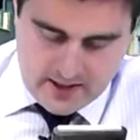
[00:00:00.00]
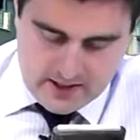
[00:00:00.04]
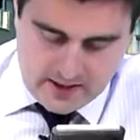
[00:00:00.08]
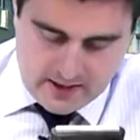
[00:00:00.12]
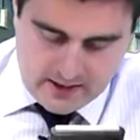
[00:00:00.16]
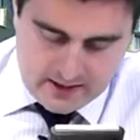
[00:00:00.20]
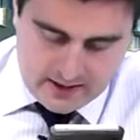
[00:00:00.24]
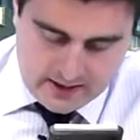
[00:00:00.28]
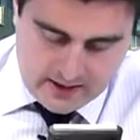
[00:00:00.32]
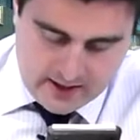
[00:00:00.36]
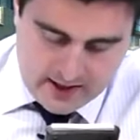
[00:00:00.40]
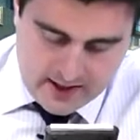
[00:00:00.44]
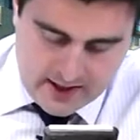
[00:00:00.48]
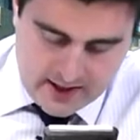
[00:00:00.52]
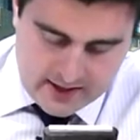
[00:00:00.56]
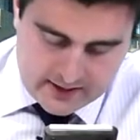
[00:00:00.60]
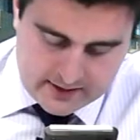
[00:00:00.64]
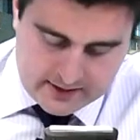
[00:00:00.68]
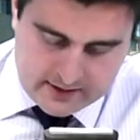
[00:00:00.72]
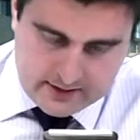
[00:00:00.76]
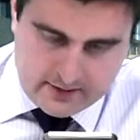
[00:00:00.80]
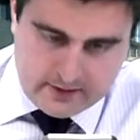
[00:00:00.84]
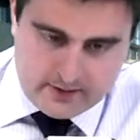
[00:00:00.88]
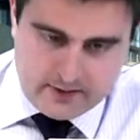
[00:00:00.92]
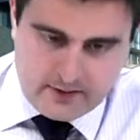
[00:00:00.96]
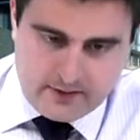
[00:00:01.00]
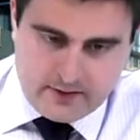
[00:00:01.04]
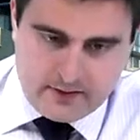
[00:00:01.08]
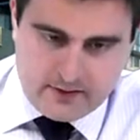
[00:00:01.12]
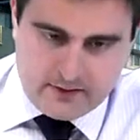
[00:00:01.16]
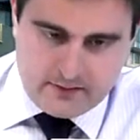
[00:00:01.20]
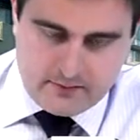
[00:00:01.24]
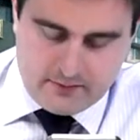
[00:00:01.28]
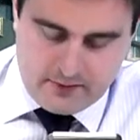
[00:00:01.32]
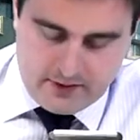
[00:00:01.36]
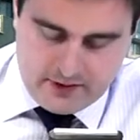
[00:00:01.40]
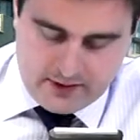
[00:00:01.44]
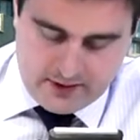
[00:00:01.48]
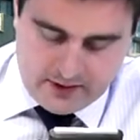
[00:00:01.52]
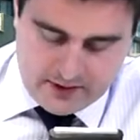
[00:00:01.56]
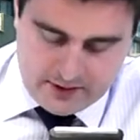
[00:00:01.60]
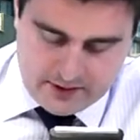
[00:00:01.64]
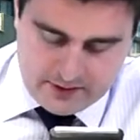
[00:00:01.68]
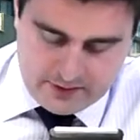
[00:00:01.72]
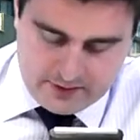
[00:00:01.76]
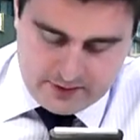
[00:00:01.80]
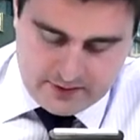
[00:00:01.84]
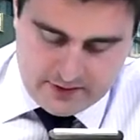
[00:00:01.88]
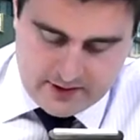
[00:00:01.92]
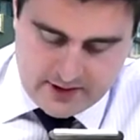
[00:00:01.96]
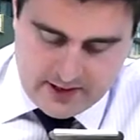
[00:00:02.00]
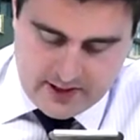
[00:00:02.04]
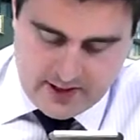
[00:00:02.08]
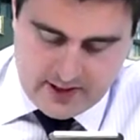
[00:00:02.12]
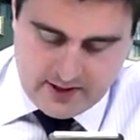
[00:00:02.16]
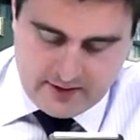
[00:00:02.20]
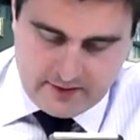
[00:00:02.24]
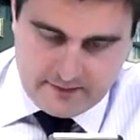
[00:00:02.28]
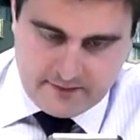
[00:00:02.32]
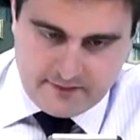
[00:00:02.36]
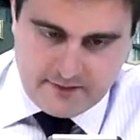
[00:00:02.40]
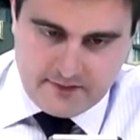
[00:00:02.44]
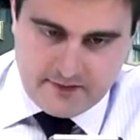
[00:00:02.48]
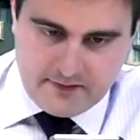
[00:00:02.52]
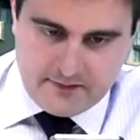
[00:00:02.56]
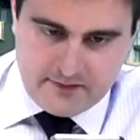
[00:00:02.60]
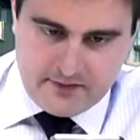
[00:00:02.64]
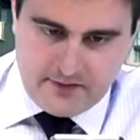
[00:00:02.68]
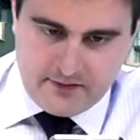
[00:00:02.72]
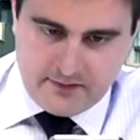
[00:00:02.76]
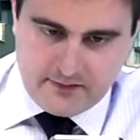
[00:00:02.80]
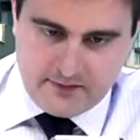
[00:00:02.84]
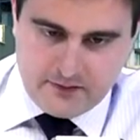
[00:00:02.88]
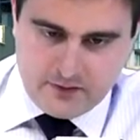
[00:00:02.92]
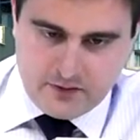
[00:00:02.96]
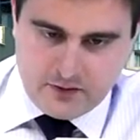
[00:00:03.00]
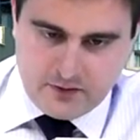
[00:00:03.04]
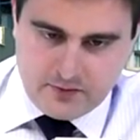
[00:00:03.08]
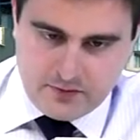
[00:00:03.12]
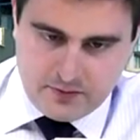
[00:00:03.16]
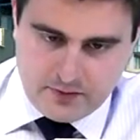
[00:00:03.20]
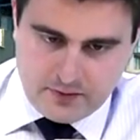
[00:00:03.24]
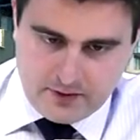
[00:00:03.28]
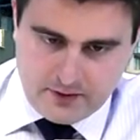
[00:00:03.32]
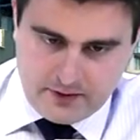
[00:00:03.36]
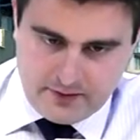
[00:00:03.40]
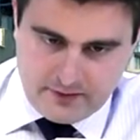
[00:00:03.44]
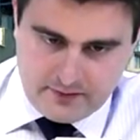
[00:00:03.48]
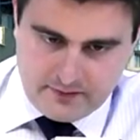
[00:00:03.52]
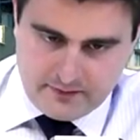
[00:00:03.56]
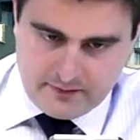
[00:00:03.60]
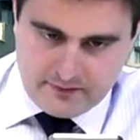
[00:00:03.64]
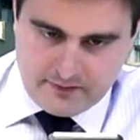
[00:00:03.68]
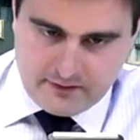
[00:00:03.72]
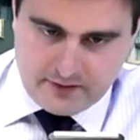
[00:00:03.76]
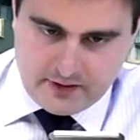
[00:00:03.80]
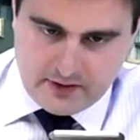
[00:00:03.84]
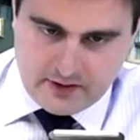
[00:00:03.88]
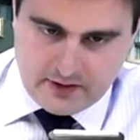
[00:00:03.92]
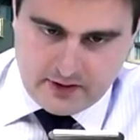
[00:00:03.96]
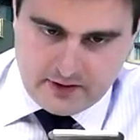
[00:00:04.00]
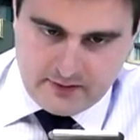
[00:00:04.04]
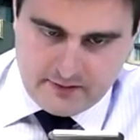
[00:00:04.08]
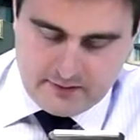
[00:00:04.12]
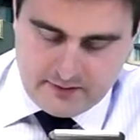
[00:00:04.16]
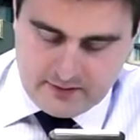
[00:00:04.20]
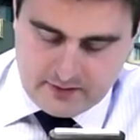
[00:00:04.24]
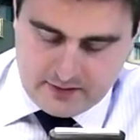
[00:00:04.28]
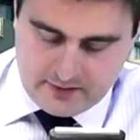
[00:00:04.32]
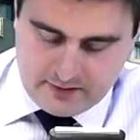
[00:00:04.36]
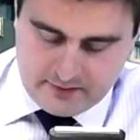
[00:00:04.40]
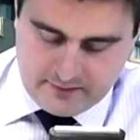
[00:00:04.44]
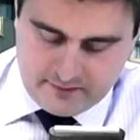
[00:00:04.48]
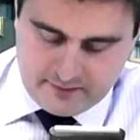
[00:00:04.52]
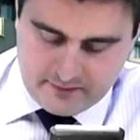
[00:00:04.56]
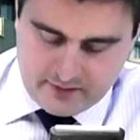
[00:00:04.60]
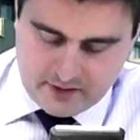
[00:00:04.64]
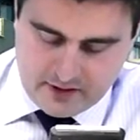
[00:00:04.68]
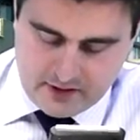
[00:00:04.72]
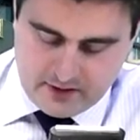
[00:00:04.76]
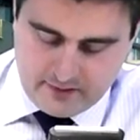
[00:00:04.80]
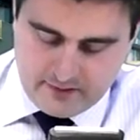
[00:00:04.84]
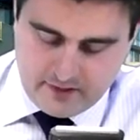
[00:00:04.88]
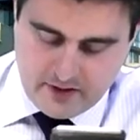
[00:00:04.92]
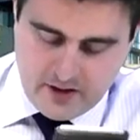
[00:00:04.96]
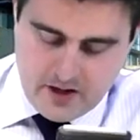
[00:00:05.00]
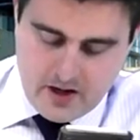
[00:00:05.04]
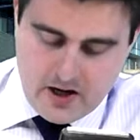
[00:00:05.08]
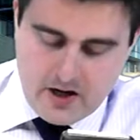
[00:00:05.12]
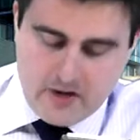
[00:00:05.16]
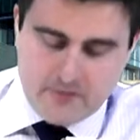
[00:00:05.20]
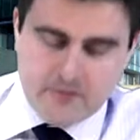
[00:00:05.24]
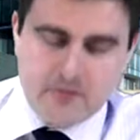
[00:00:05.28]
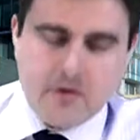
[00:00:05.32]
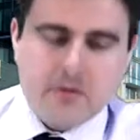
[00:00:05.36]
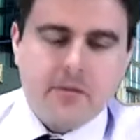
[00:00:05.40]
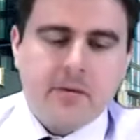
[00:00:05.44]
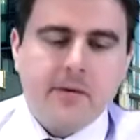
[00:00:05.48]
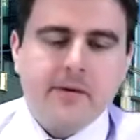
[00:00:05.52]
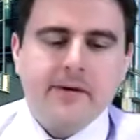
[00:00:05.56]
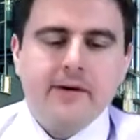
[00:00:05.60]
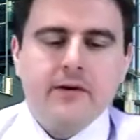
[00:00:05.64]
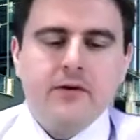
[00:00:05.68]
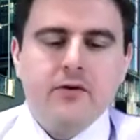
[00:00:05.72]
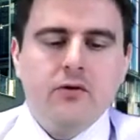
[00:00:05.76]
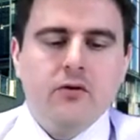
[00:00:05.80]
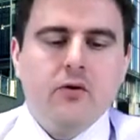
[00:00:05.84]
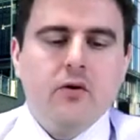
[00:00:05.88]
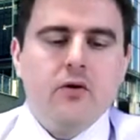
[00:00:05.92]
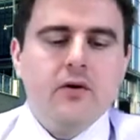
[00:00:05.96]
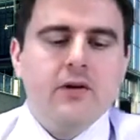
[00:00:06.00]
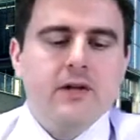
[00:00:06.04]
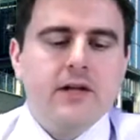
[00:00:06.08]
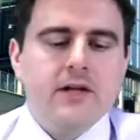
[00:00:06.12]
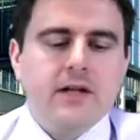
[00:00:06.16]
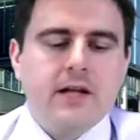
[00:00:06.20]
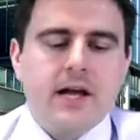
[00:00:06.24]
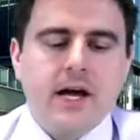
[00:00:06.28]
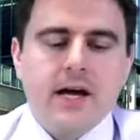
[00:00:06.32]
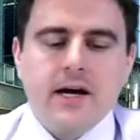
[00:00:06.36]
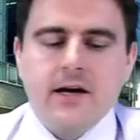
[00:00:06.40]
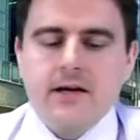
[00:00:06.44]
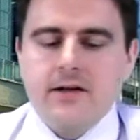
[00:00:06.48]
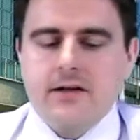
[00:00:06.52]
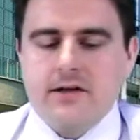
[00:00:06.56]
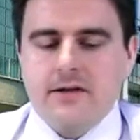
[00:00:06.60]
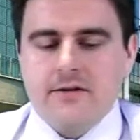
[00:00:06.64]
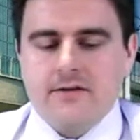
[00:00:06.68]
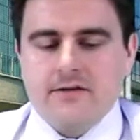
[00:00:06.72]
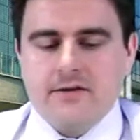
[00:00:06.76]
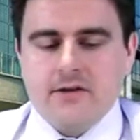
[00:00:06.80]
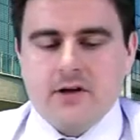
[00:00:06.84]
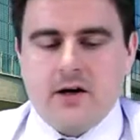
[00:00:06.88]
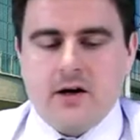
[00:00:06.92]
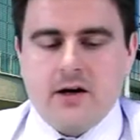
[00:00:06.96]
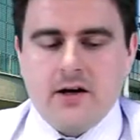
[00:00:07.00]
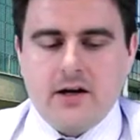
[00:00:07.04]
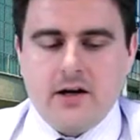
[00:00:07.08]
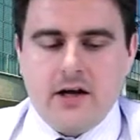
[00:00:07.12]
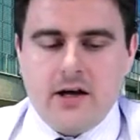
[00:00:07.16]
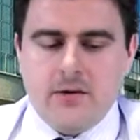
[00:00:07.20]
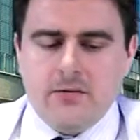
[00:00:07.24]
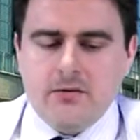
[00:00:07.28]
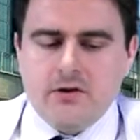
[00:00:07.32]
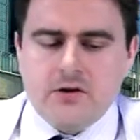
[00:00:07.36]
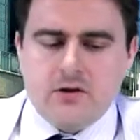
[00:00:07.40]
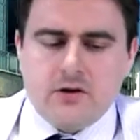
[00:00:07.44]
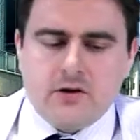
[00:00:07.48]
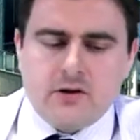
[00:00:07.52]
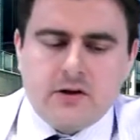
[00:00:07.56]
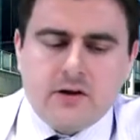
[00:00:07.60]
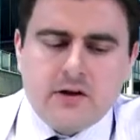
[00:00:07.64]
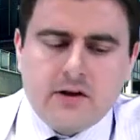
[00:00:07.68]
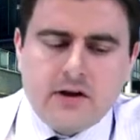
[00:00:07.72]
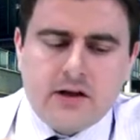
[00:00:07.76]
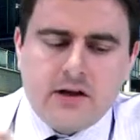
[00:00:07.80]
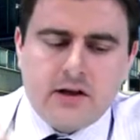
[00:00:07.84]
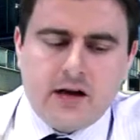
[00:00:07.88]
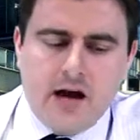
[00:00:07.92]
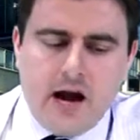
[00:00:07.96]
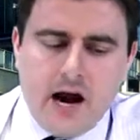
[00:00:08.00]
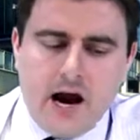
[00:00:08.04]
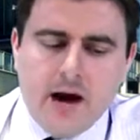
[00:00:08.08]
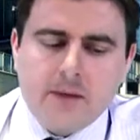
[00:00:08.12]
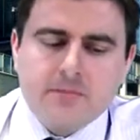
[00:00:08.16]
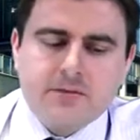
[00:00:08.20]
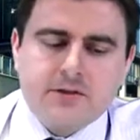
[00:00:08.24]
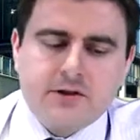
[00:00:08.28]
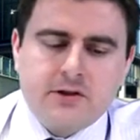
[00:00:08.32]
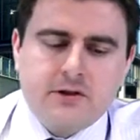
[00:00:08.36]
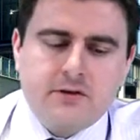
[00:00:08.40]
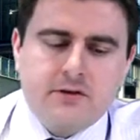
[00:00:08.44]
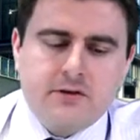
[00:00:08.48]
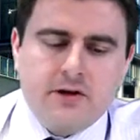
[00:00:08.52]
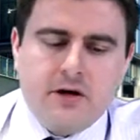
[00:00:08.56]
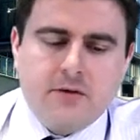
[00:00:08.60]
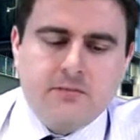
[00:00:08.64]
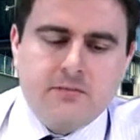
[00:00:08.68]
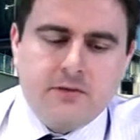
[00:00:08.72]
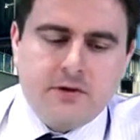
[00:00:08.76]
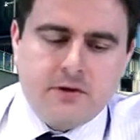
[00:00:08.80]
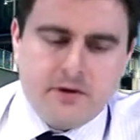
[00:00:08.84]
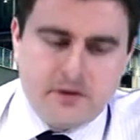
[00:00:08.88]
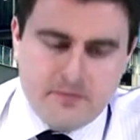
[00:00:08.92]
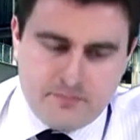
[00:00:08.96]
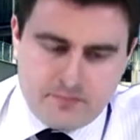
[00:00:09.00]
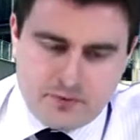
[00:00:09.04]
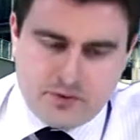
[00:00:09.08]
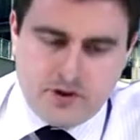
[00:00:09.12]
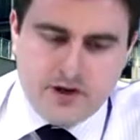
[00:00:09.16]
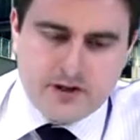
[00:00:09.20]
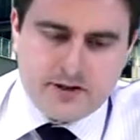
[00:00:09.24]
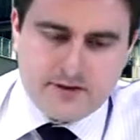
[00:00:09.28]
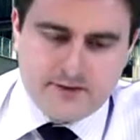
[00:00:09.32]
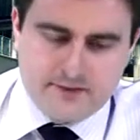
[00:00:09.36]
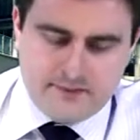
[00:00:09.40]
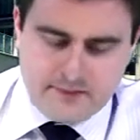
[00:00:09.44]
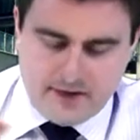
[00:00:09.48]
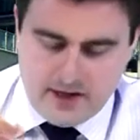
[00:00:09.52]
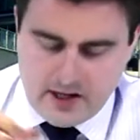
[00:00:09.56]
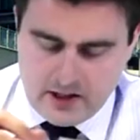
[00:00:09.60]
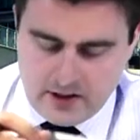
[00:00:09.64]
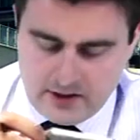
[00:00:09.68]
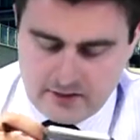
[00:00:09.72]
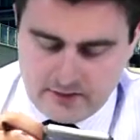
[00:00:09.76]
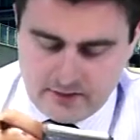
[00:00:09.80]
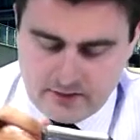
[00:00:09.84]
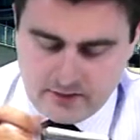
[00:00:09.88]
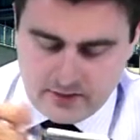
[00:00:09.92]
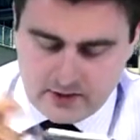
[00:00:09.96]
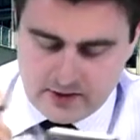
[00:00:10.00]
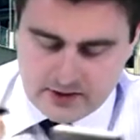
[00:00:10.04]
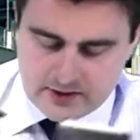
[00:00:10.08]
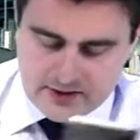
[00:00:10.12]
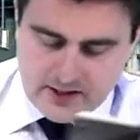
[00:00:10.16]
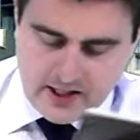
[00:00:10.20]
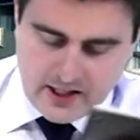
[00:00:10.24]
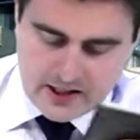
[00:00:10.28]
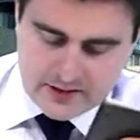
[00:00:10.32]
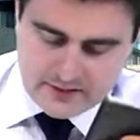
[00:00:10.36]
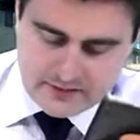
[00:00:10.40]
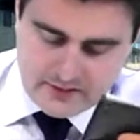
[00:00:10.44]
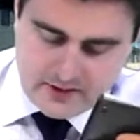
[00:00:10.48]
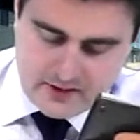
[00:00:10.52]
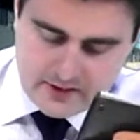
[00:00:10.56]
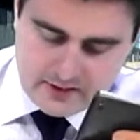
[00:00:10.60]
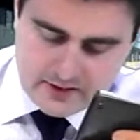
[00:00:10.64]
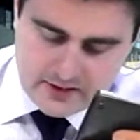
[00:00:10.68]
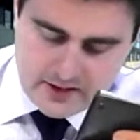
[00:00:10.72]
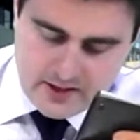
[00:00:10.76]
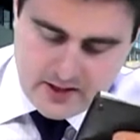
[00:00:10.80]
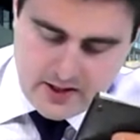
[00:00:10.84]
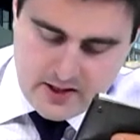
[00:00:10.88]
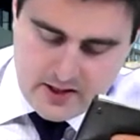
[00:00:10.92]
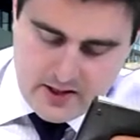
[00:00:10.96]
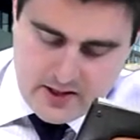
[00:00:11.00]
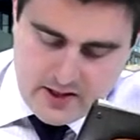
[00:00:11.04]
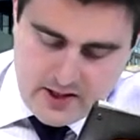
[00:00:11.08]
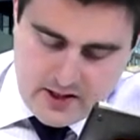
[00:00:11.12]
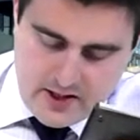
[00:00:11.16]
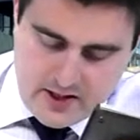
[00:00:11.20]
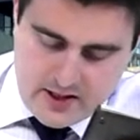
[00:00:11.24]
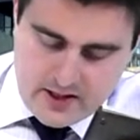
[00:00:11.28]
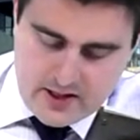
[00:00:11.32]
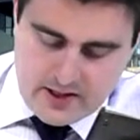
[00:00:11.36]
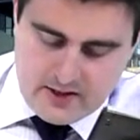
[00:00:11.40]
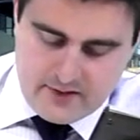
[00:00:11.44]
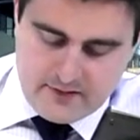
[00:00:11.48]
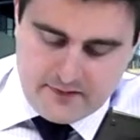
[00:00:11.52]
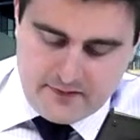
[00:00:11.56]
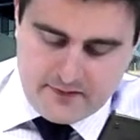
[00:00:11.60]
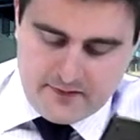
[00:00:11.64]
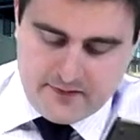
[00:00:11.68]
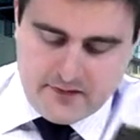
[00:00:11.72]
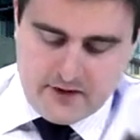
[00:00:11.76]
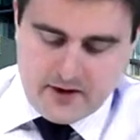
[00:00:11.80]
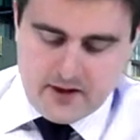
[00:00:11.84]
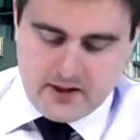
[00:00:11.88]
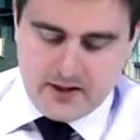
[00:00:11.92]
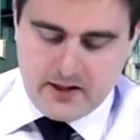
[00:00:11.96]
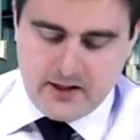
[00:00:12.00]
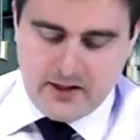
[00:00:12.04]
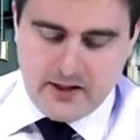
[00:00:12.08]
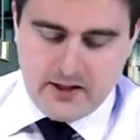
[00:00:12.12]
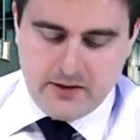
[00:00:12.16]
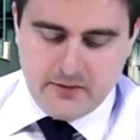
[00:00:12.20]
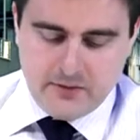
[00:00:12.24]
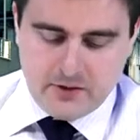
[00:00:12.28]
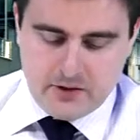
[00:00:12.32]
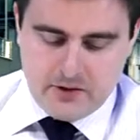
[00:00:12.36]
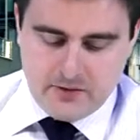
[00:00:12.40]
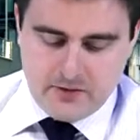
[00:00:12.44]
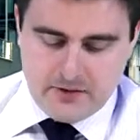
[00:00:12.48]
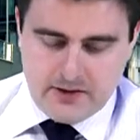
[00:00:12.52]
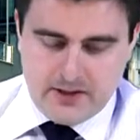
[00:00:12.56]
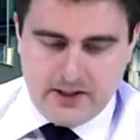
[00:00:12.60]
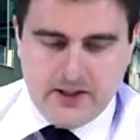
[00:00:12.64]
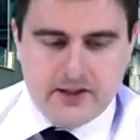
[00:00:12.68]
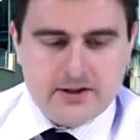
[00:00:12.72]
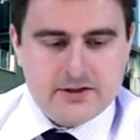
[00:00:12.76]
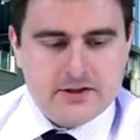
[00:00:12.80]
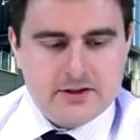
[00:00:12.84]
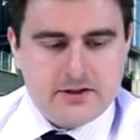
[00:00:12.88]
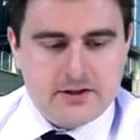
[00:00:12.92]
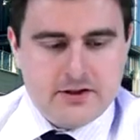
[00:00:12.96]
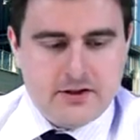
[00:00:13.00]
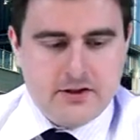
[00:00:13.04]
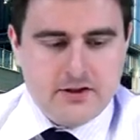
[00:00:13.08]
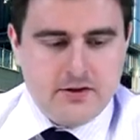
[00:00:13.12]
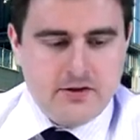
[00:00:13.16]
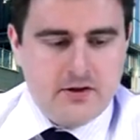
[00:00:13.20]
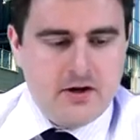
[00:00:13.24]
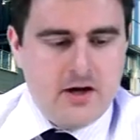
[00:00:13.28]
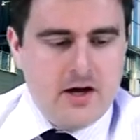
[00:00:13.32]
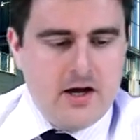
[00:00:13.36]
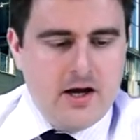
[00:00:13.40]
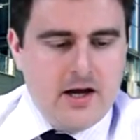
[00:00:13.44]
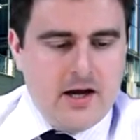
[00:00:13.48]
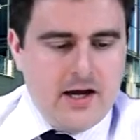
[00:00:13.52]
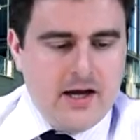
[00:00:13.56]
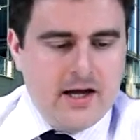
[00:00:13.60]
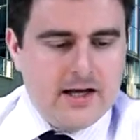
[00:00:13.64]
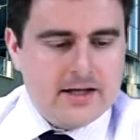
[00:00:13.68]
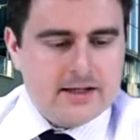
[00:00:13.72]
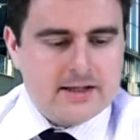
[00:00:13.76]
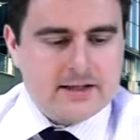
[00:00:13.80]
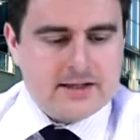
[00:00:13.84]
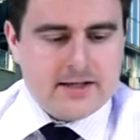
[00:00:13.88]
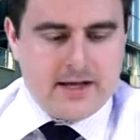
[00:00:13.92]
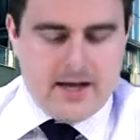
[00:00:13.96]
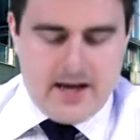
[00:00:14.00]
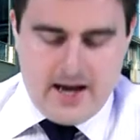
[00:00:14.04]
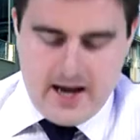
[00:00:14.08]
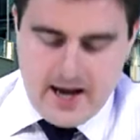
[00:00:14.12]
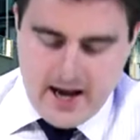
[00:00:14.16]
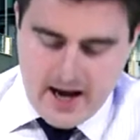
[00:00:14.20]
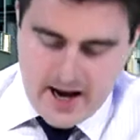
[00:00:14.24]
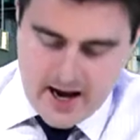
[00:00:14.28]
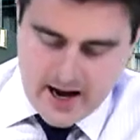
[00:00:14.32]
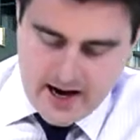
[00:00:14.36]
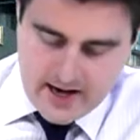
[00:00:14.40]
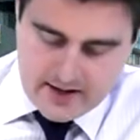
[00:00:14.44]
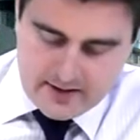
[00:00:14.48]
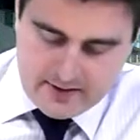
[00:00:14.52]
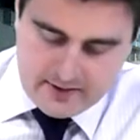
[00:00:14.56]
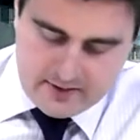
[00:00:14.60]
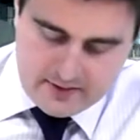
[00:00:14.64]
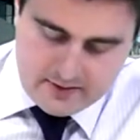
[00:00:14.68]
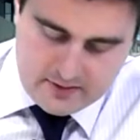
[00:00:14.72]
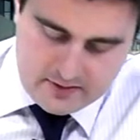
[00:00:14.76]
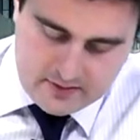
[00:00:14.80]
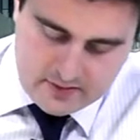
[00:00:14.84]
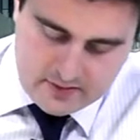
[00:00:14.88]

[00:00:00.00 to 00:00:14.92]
and I get 354.595. Remember, ignoring the negative sign here, we're just looking at the absolute number, the present value of all those cash flows. And then finally, what I would need to do is to add